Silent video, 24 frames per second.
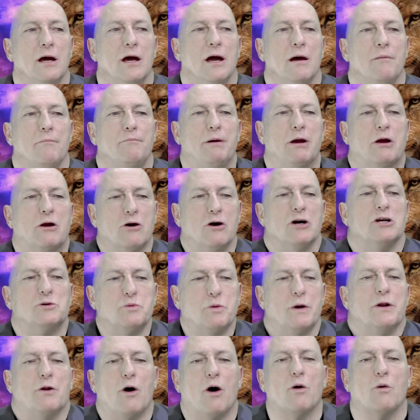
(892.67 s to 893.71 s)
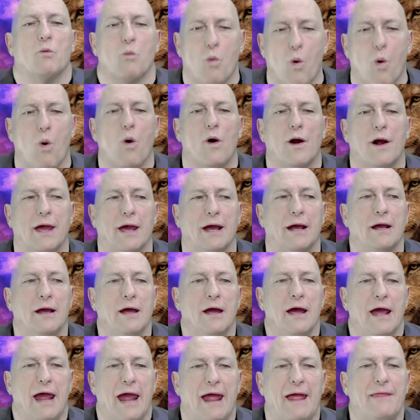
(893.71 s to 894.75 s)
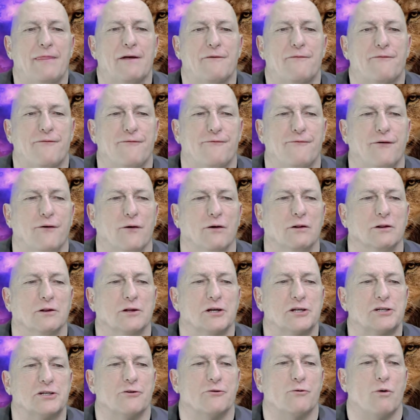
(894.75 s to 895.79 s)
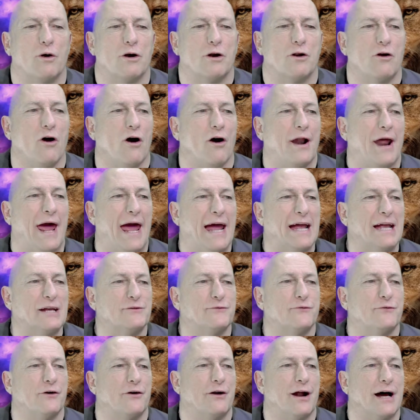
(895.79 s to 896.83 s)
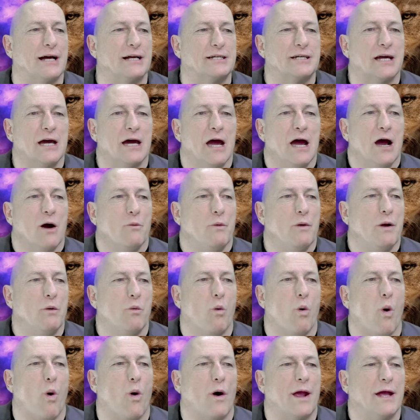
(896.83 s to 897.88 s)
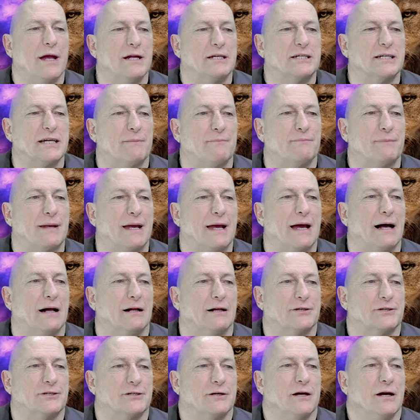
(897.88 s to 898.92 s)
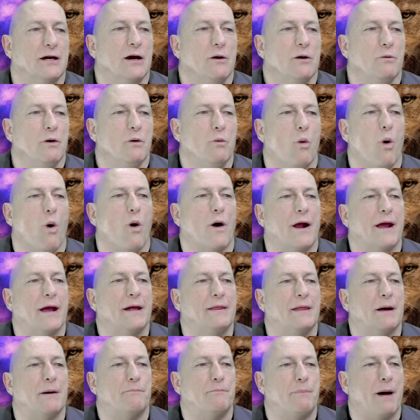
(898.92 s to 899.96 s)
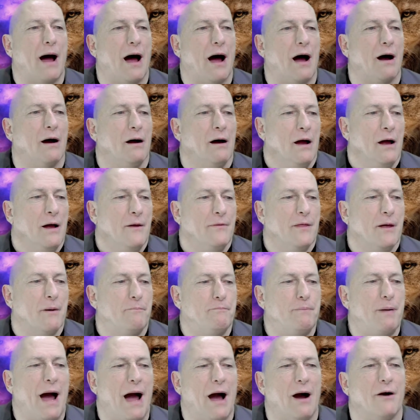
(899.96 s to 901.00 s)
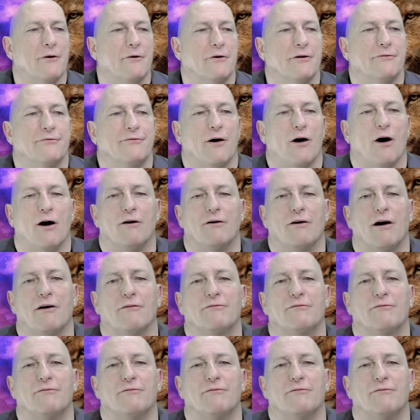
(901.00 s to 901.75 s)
because we're not walking in the fullness of what God has for us. We walk in something else. We walk in the power, the power of, of, of